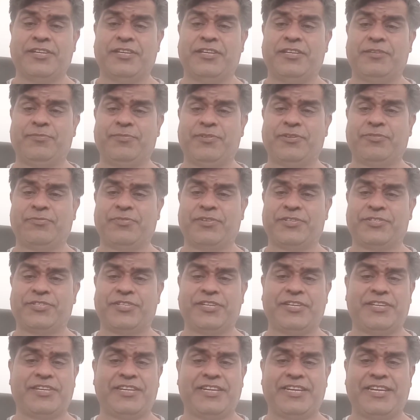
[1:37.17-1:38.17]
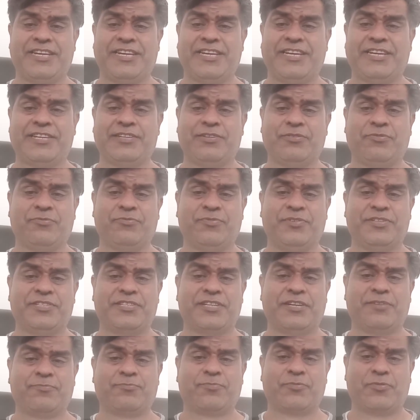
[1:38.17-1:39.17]
immigration and
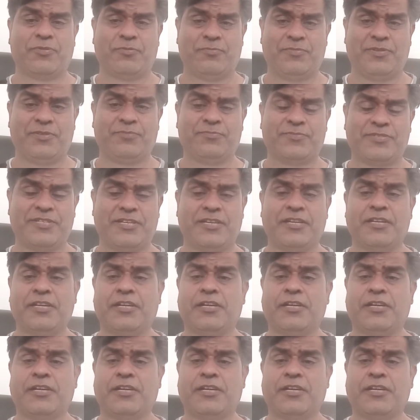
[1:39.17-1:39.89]
visa problems.